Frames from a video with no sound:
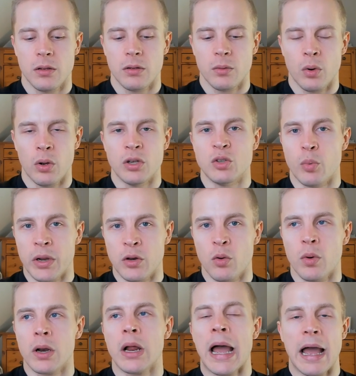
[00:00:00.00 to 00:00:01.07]
is when you
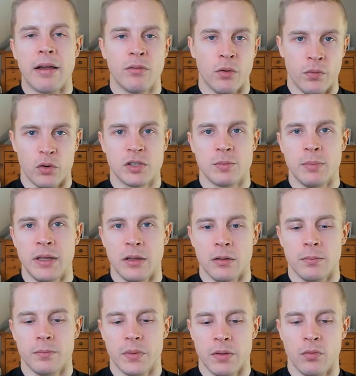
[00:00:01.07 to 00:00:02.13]
want to have your first
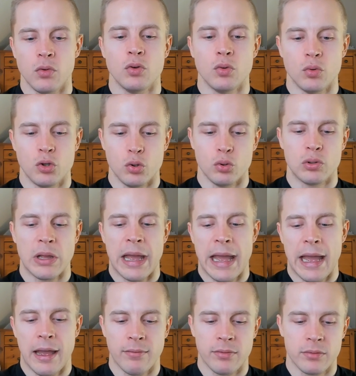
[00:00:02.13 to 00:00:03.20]
meal if you do choose to
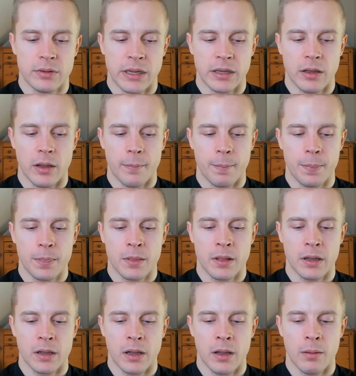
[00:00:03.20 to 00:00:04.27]
have like um,
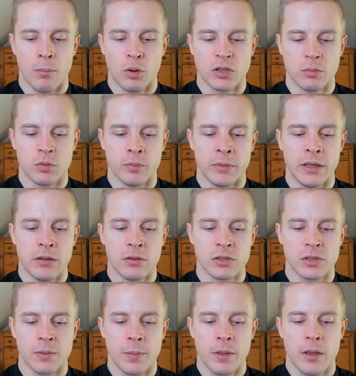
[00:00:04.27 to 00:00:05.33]
like uh, multiple
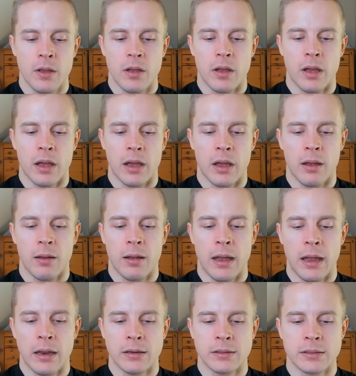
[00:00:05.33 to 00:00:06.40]
meals uh,
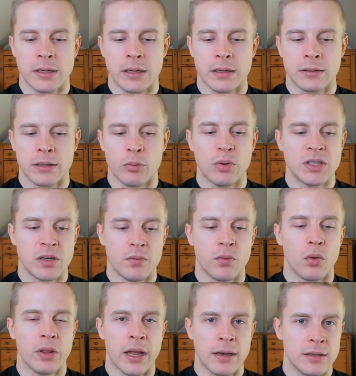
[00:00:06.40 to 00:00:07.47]
and uh, the reason
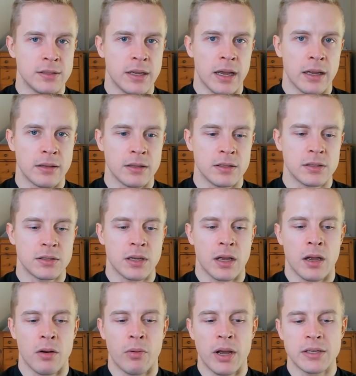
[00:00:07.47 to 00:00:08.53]
for that is yeah this
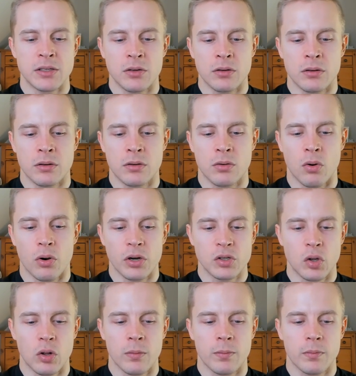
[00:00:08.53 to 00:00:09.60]
uh, rising
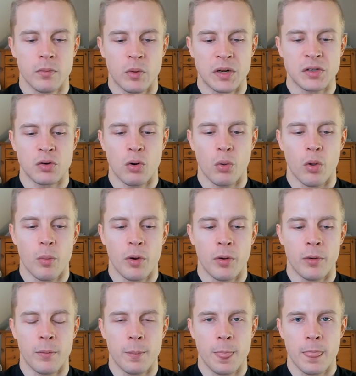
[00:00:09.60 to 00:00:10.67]
cortisol rising growth
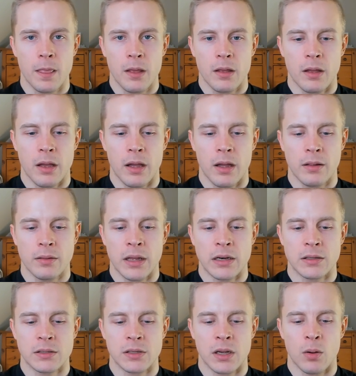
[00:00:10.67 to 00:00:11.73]
hormone uh,
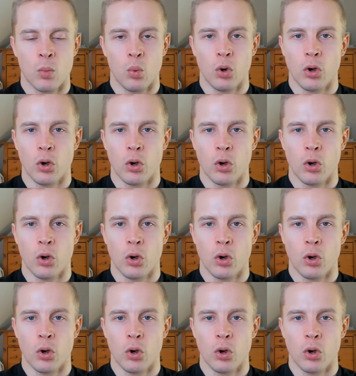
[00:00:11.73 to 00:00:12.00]
that uh, wouldn't